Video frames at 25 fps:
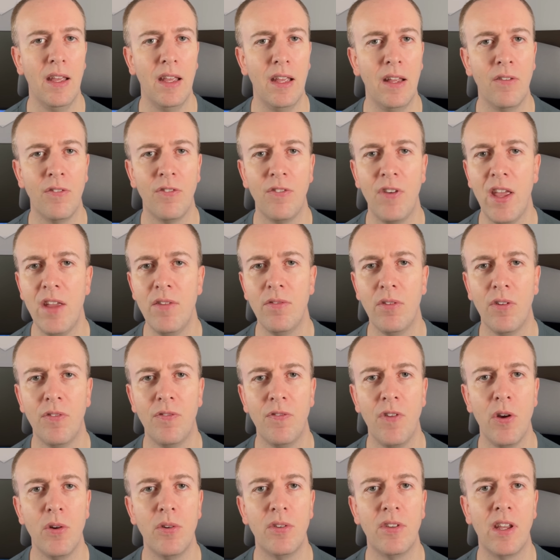in favour of
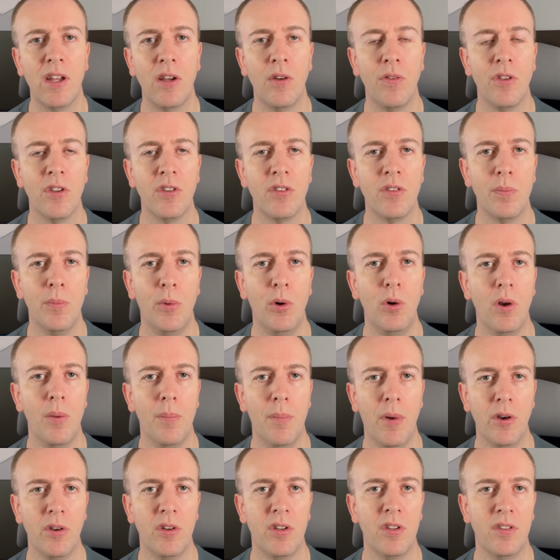focusing on the smaller
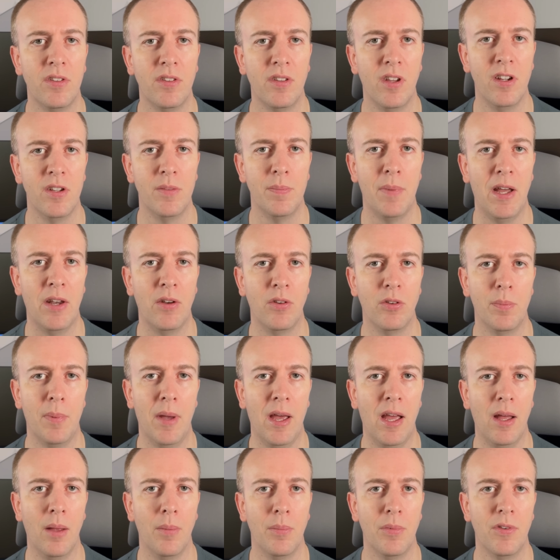monitor size panels
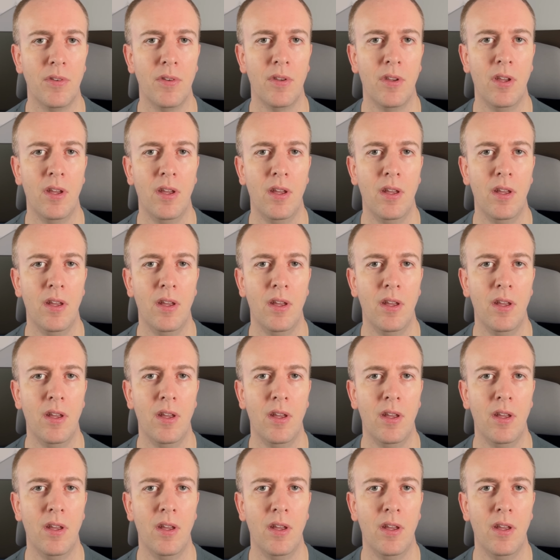perhaps.